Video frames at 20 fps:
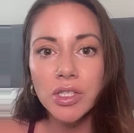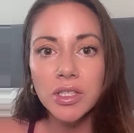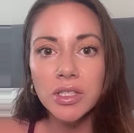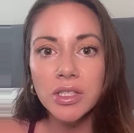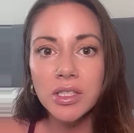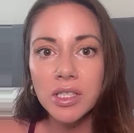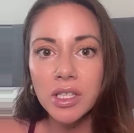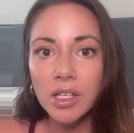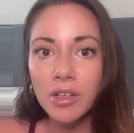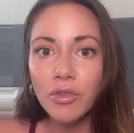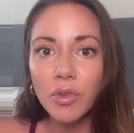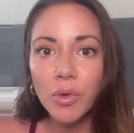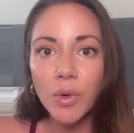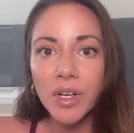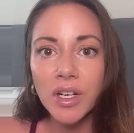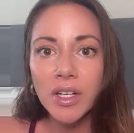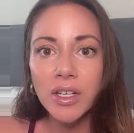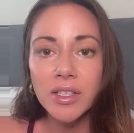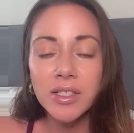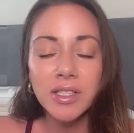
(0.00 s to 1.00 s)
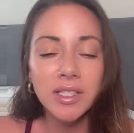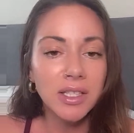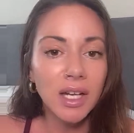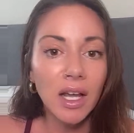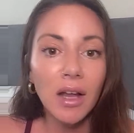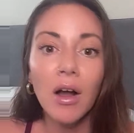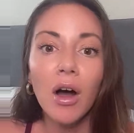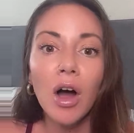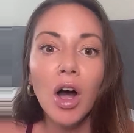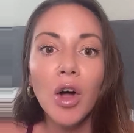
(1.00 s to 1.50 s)
Just see it for what it is.
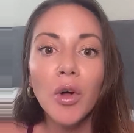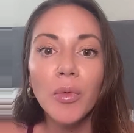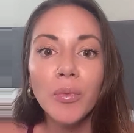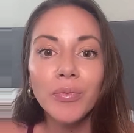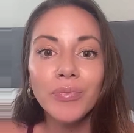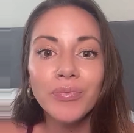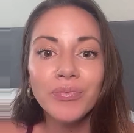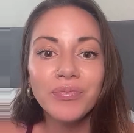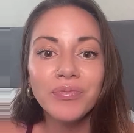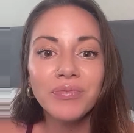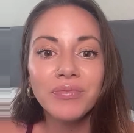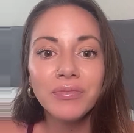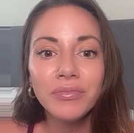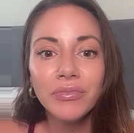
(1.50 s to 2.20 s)
Stay calm.